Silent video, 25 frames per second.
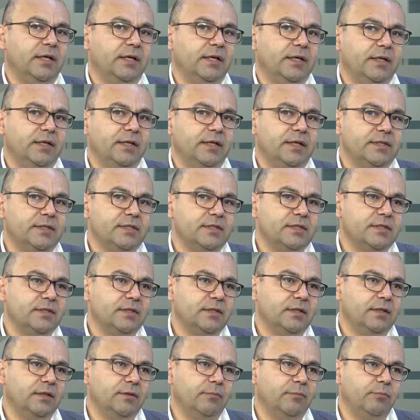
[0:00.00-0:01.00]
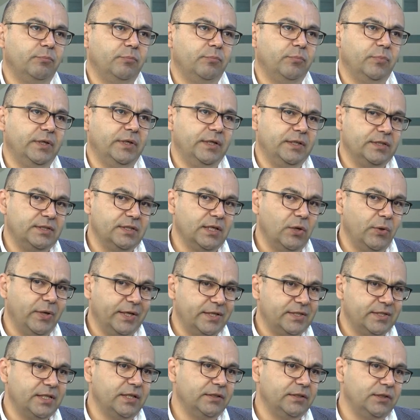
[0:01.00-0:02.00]
it's now
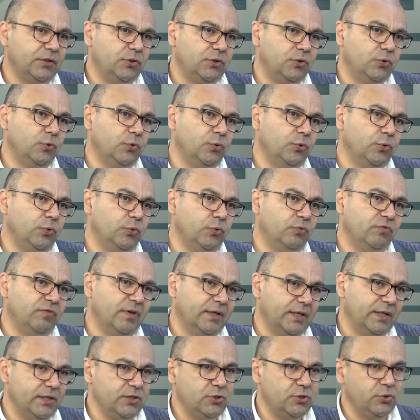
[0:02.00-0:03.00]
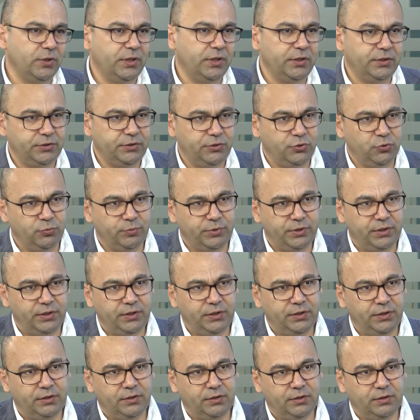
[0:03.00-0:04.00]
extended to Vanadzor and
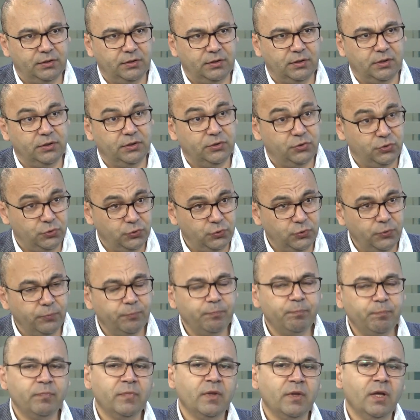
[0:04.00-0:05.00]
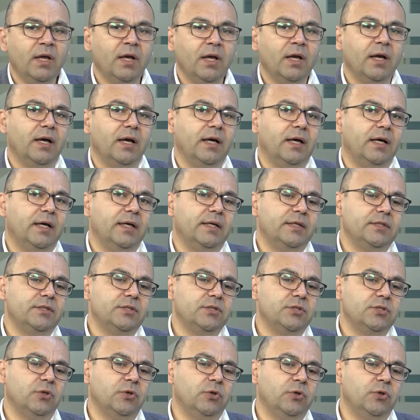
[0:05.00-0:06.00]
Gyumri too. So